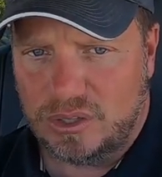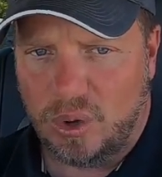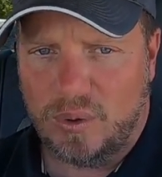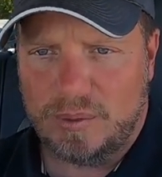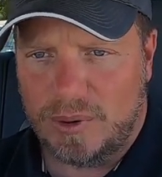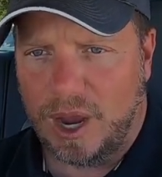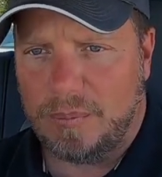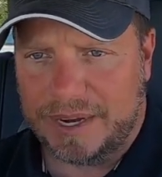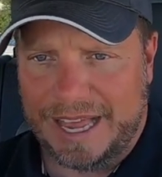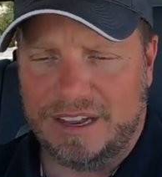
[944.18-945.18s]
towing
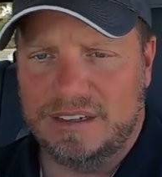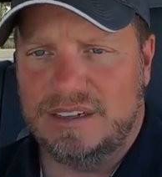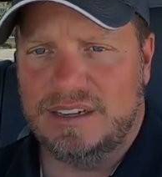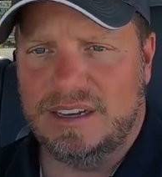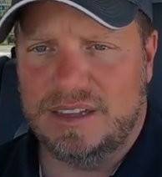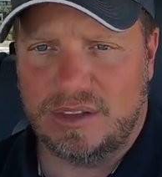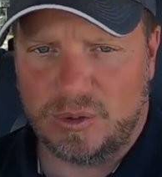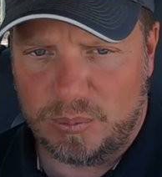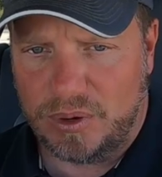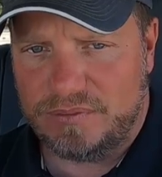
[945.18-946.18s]
mile per gallon and the
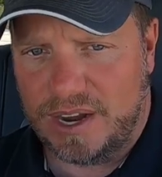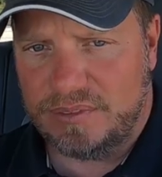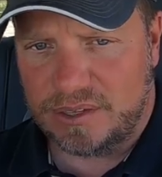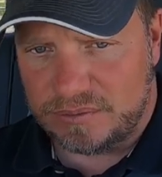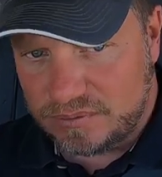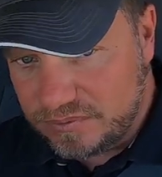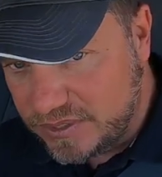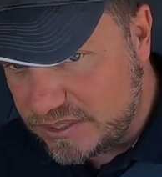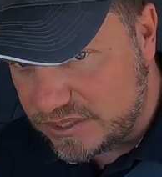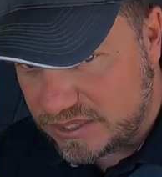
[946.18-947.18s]
3.5 liter
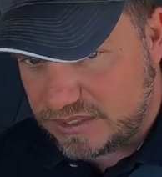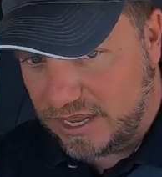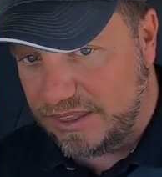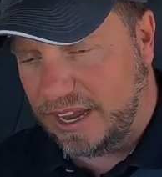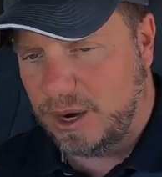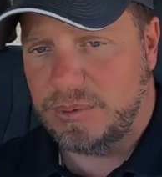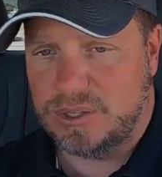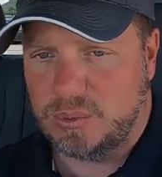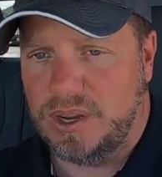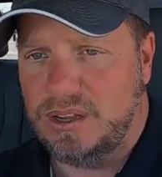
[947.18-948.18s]
V6 and the
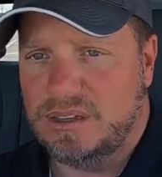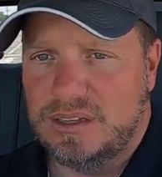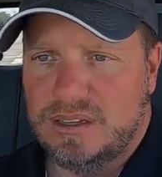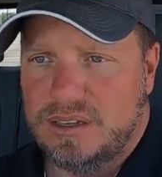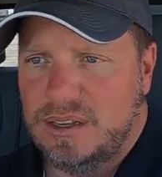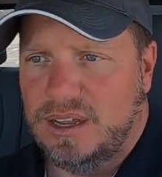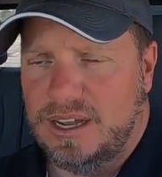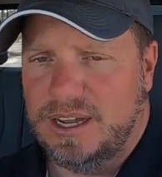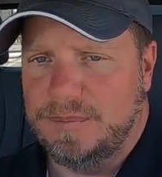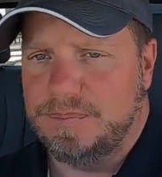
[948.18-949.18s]
hybrid as well,
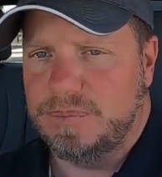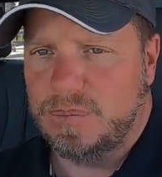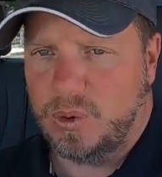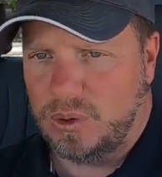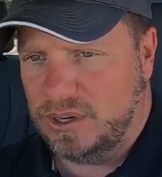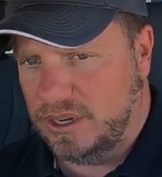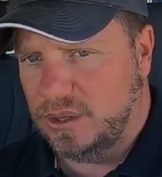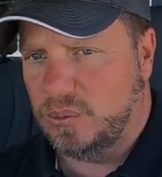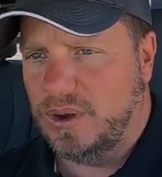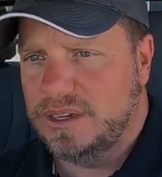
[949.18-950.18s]
or
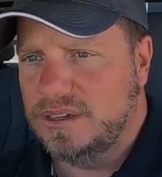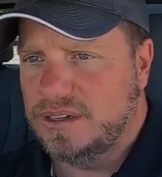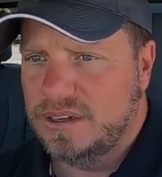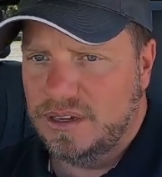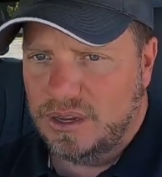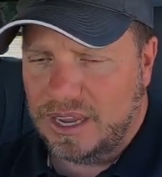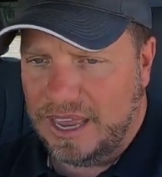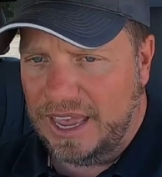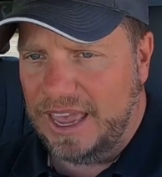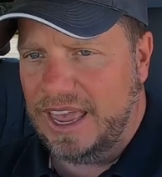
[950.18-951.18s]
either
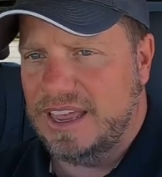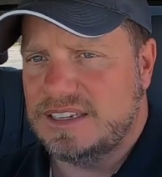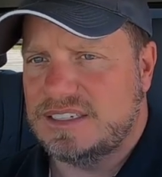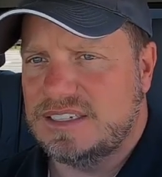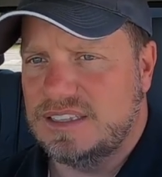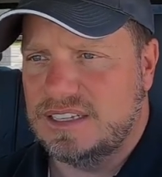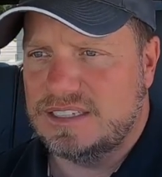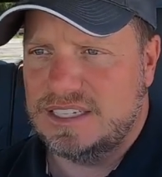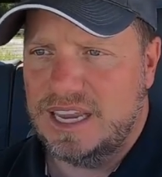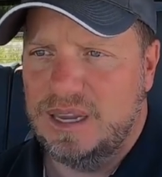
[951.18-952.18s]
one, has the
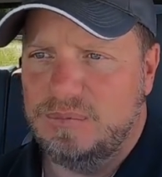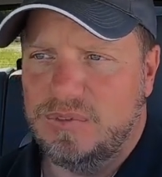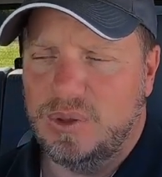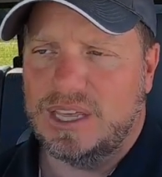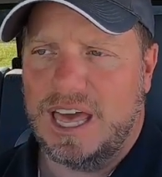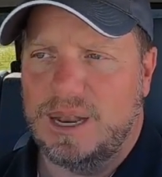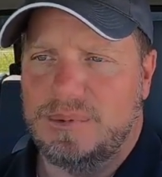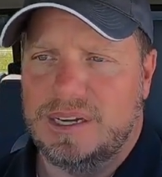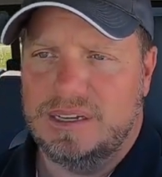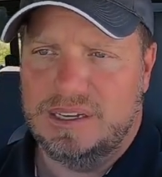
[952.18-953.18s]
same fuel
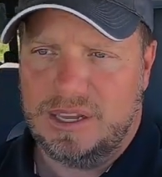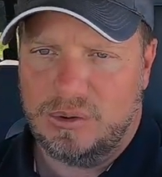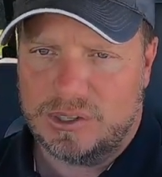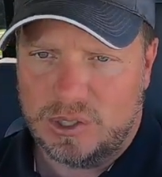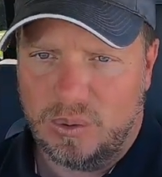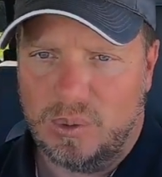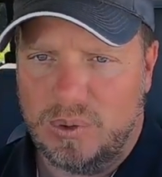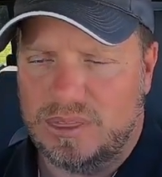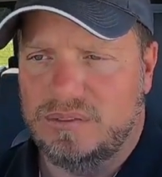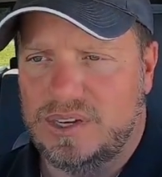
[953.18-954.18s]
economy that you were
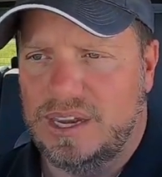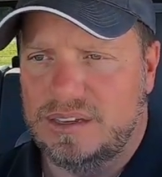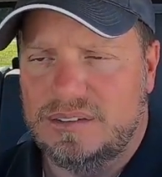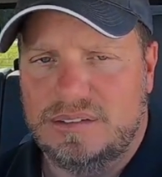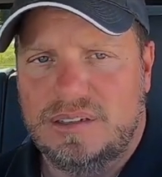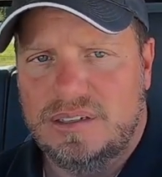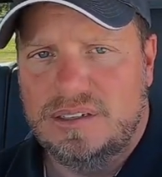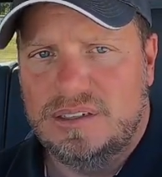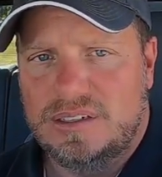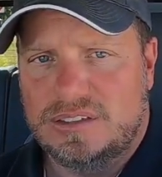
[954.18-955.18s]
towing with the
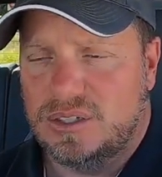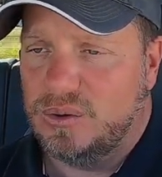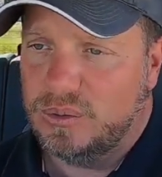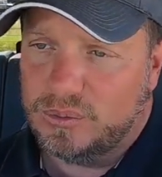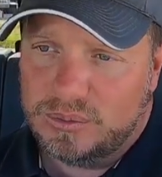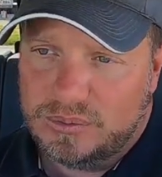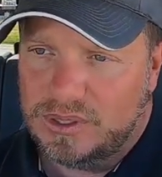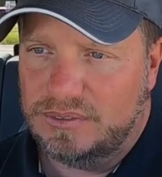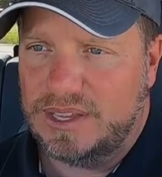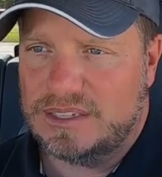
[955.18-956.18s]
V8. So
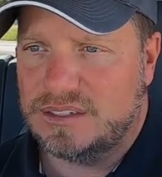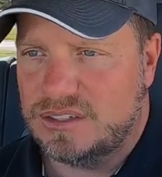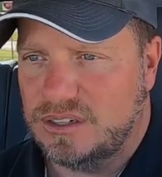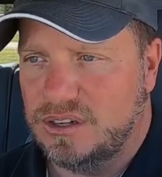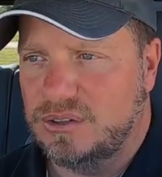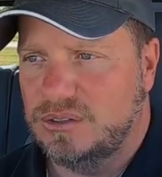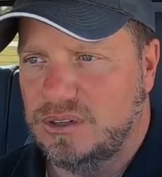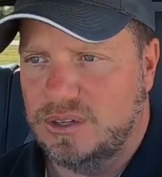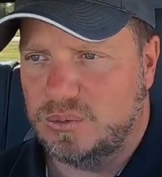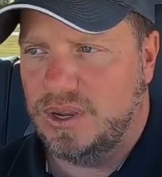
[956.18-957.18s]
if that's concerning
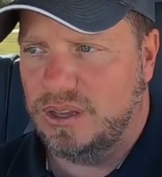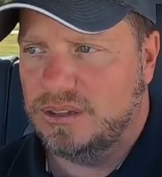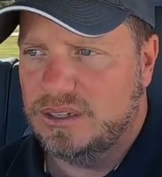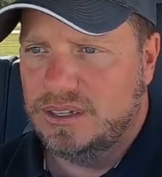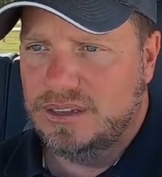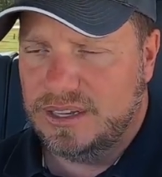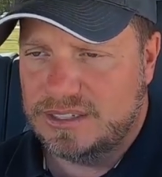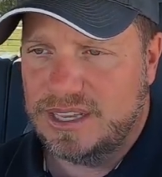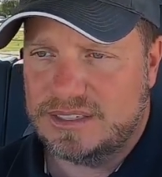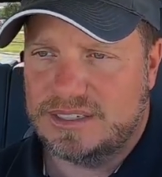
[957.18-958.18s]
you as well,
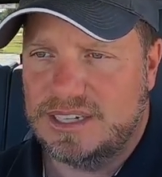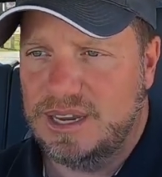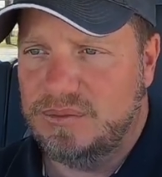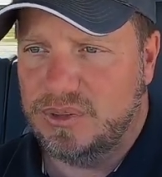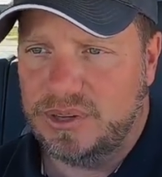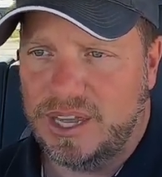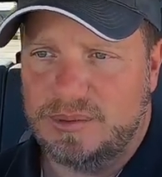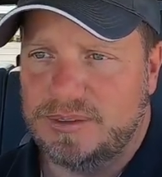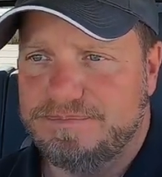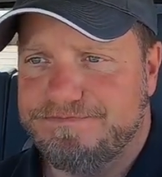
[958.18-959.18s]
they say it's the same fuel
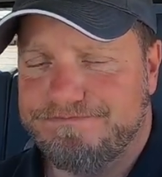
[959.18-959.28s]
economy.